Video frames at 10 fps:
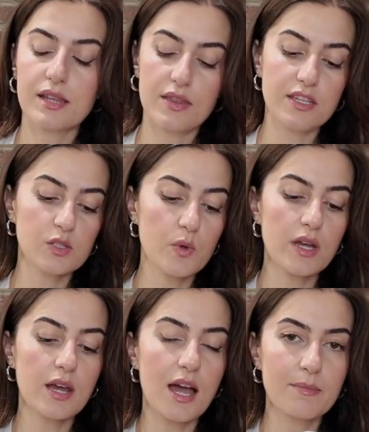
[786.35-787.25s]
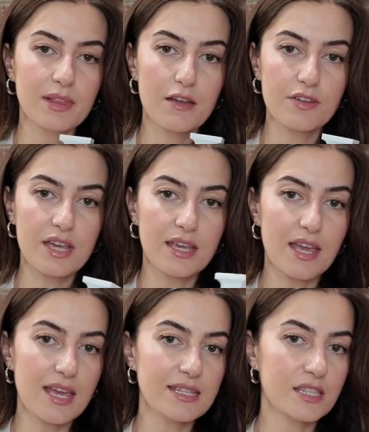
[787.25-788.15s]
This one I'm loving
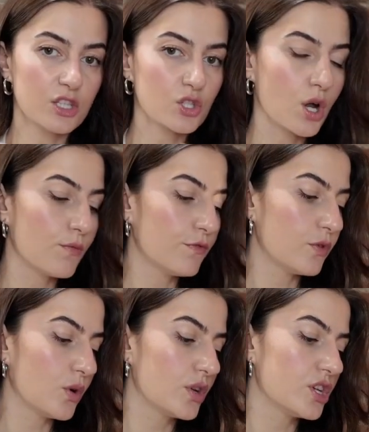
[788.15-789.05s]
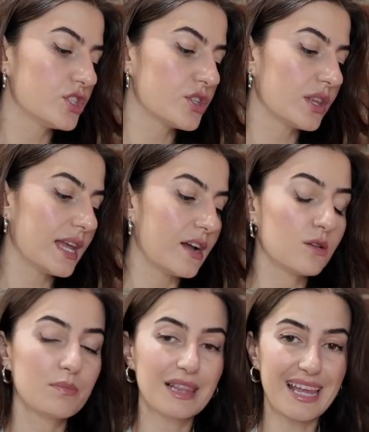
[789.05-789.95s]
is the Tom Ford Soleil
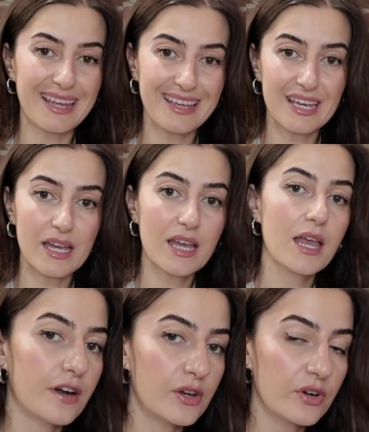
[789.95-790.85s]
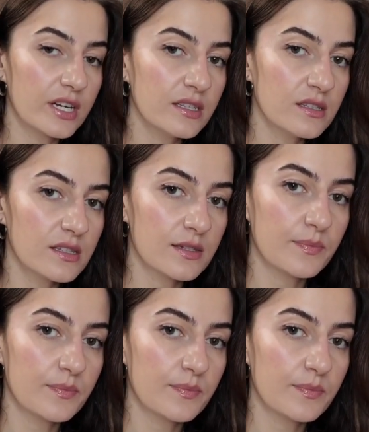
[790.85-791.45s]
Blanc fragrance.